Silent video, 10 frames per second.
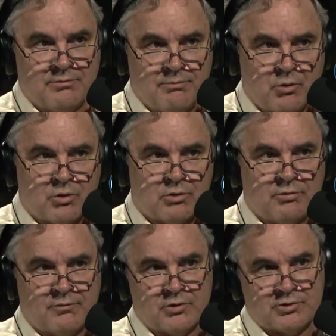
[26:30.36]
mortal
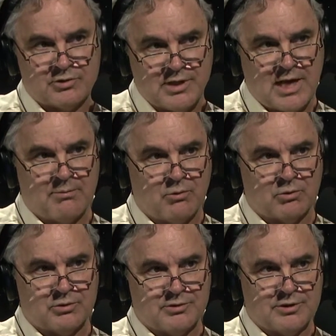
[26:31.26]
versus
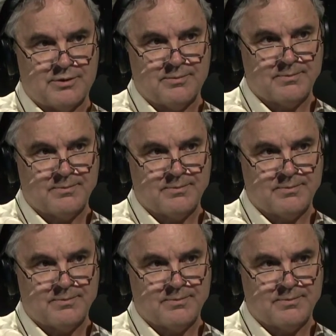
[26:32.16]
non-mortal sin?